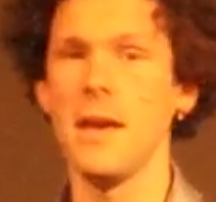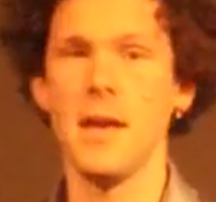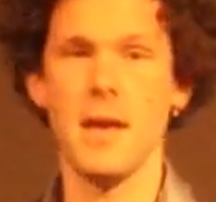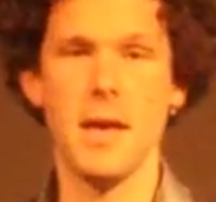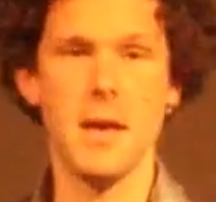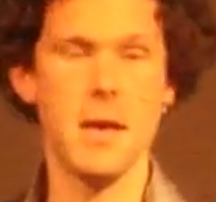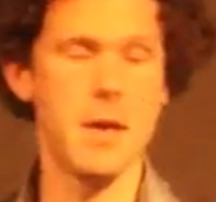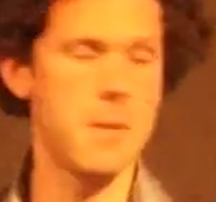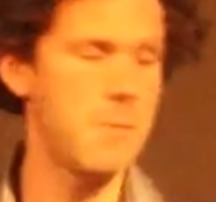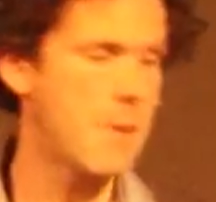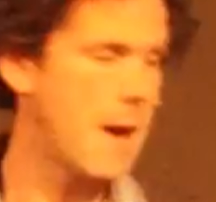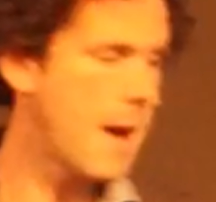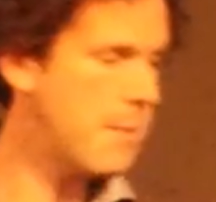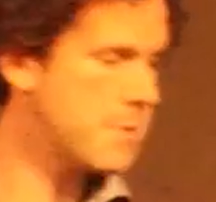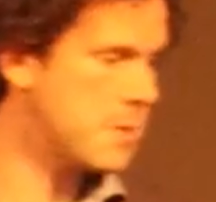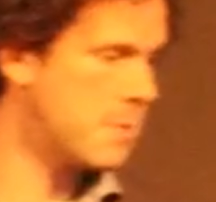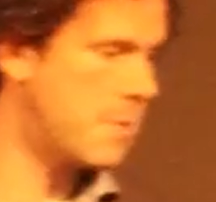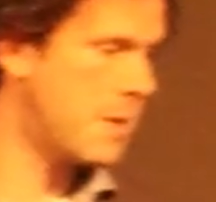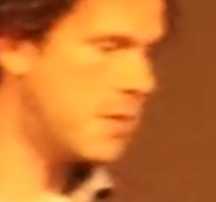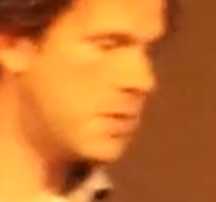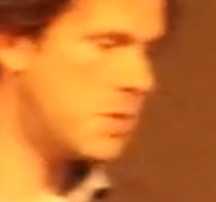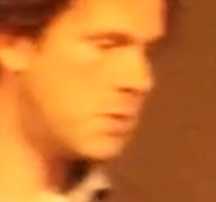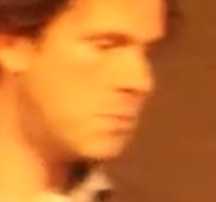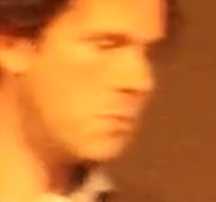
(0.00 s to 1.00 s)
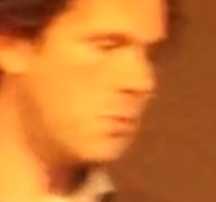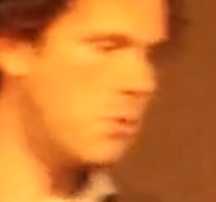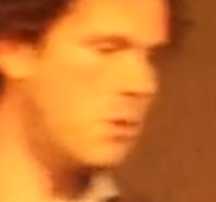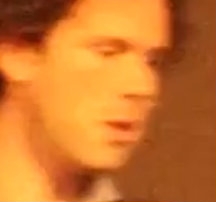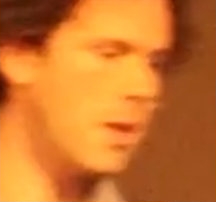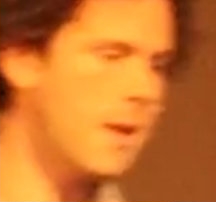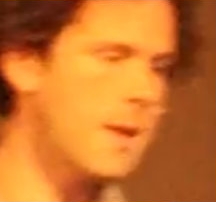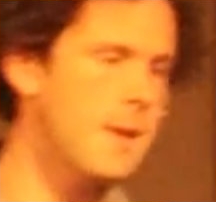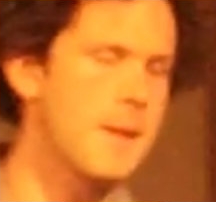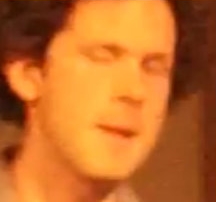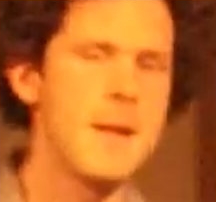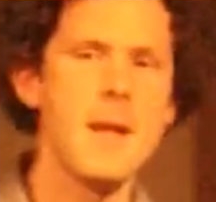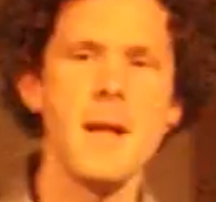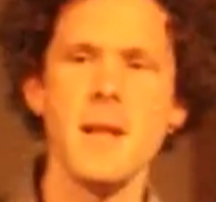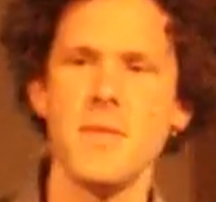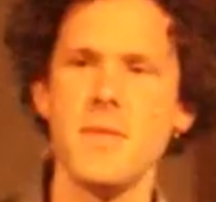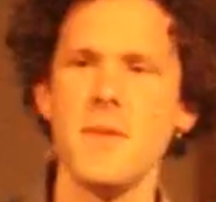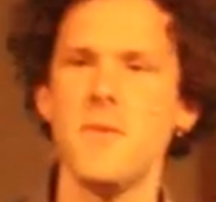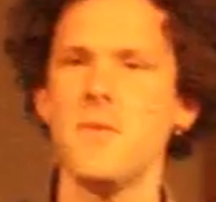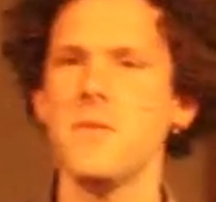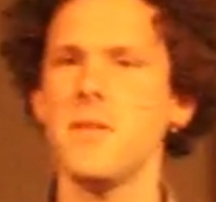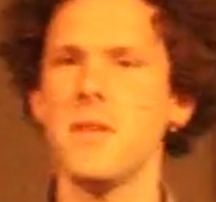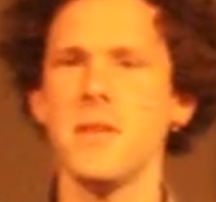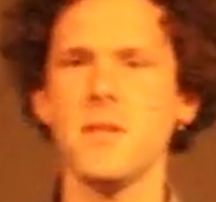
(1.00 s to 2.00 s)
uh, and perhaps a bit smaller?
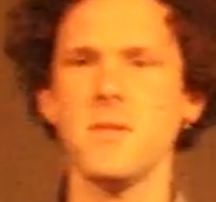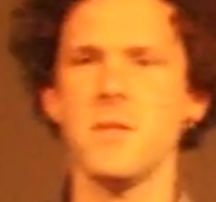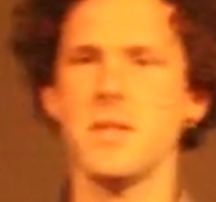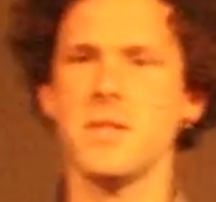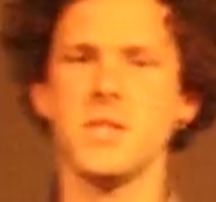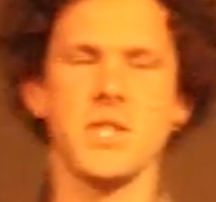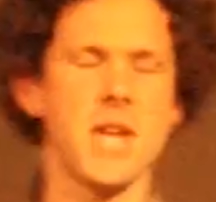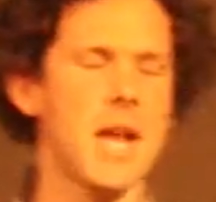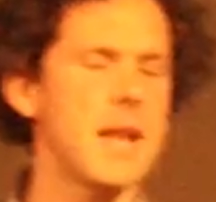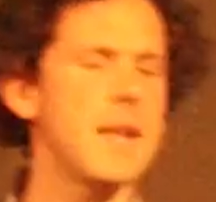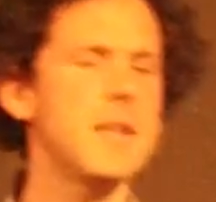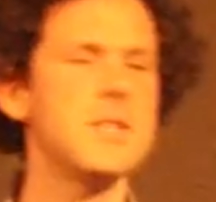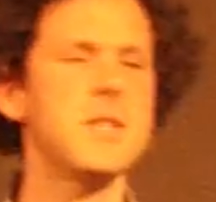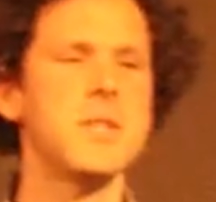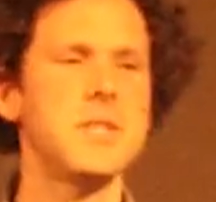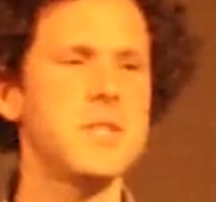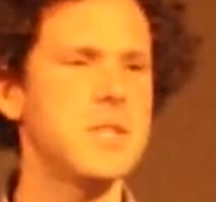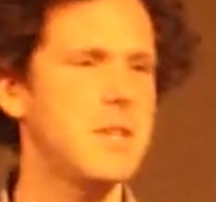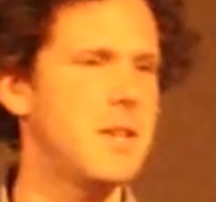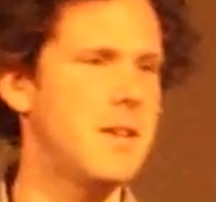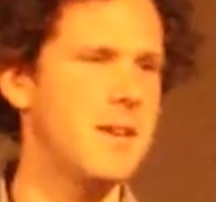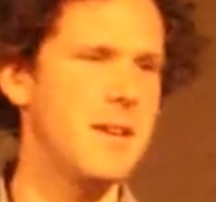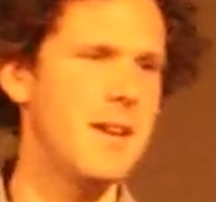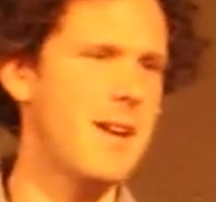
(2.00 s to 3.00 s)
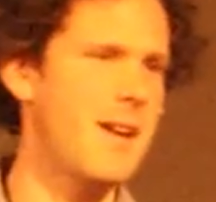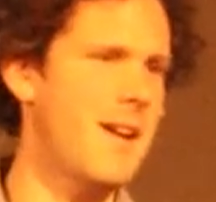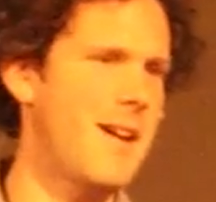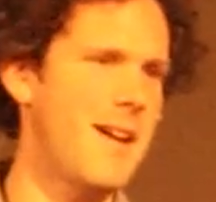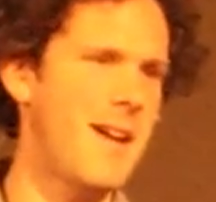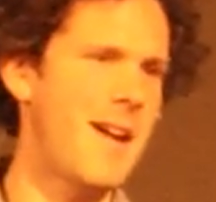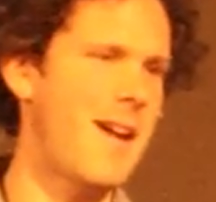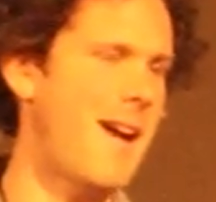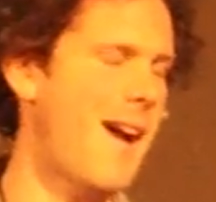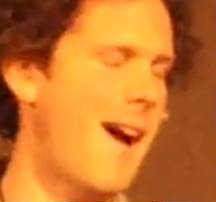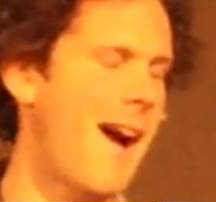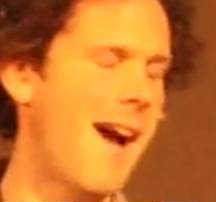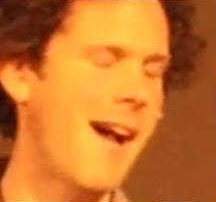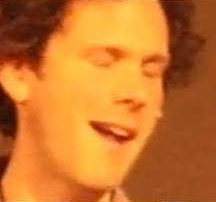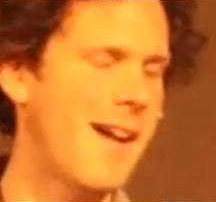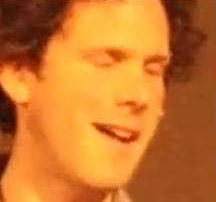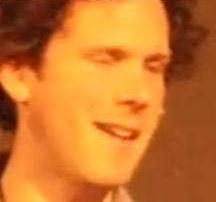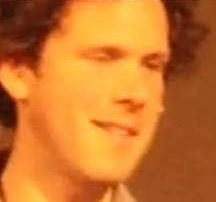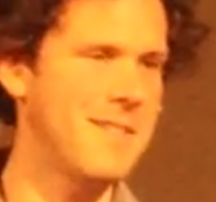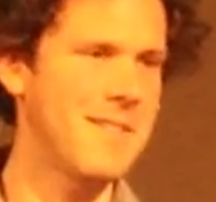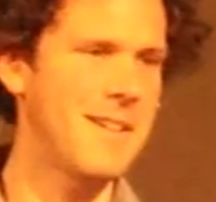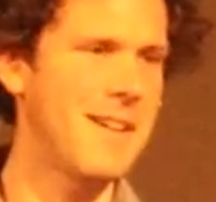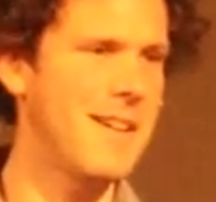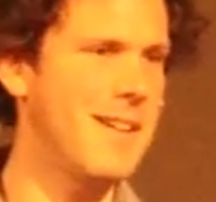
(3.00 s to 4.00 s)
The, the, the challenges are,
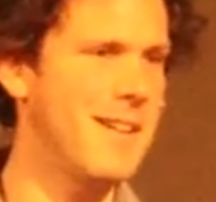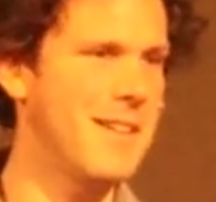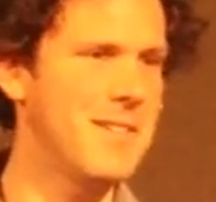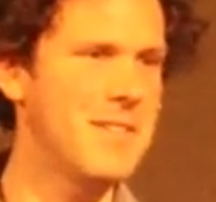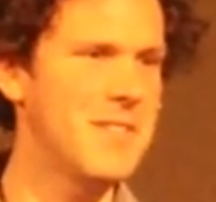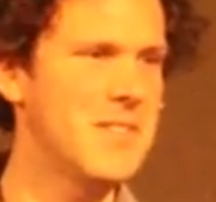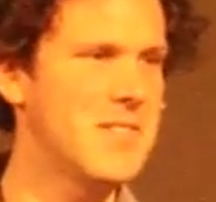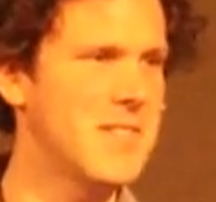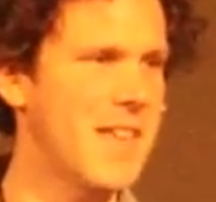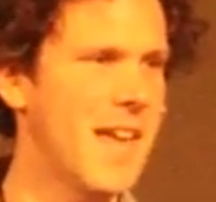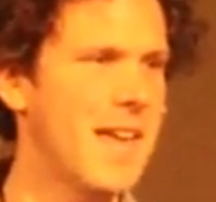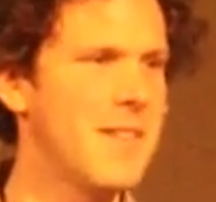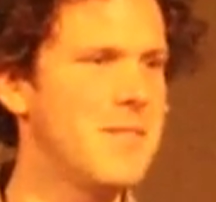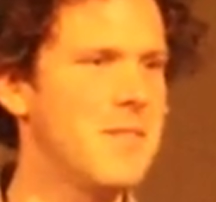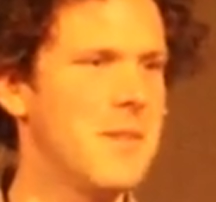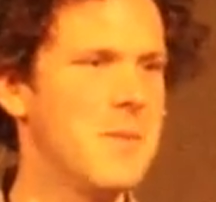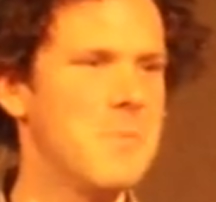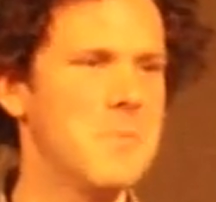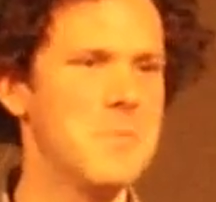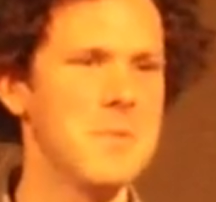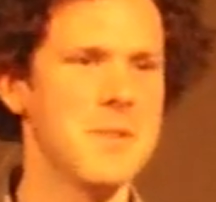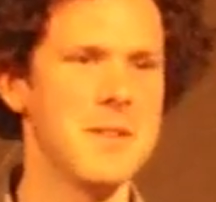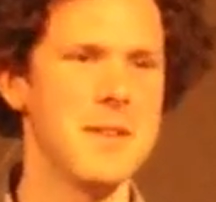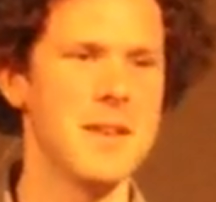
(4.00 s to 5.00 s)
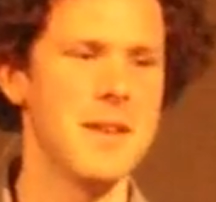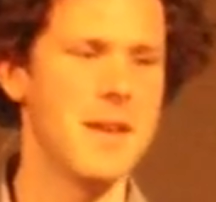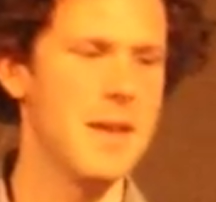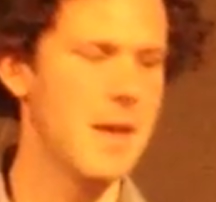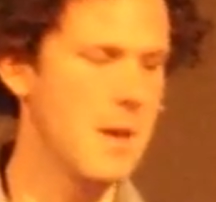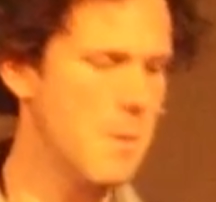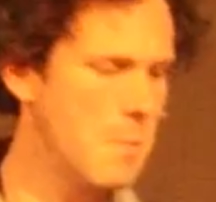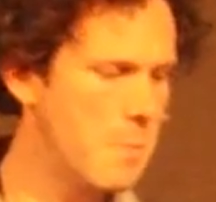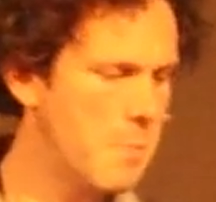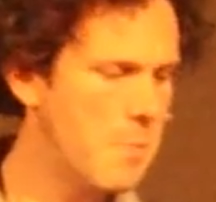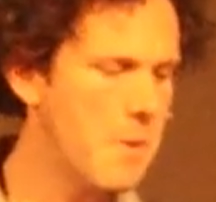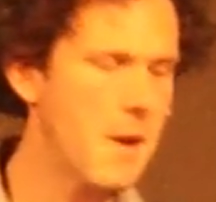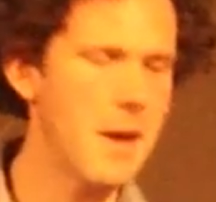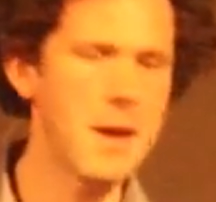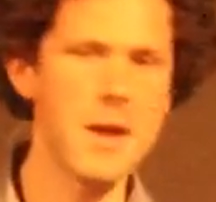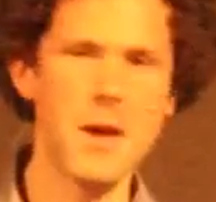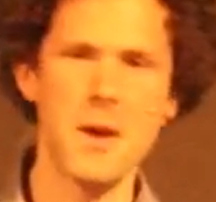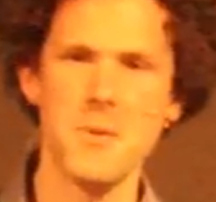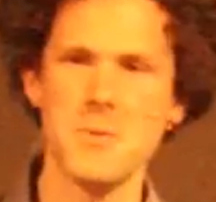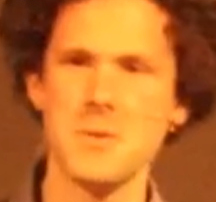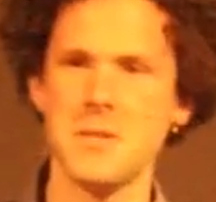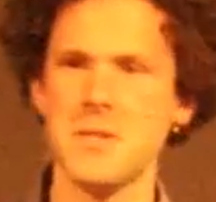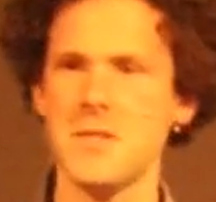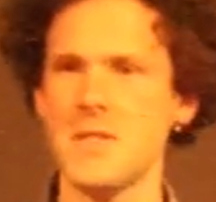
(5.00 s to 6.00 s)
I, I understand them. But
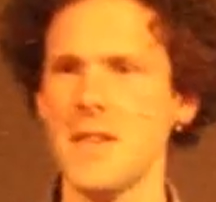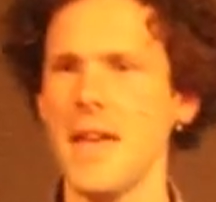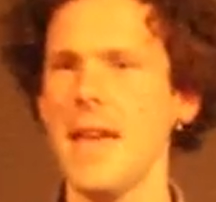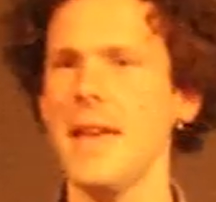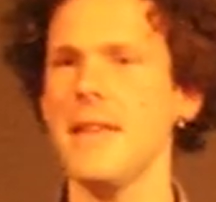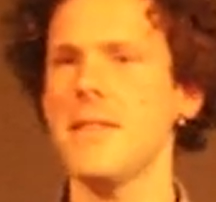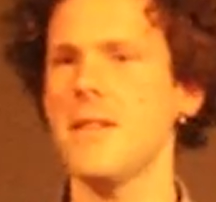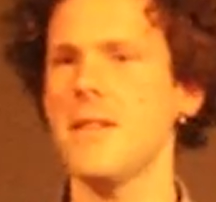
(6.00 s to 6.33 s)
I would say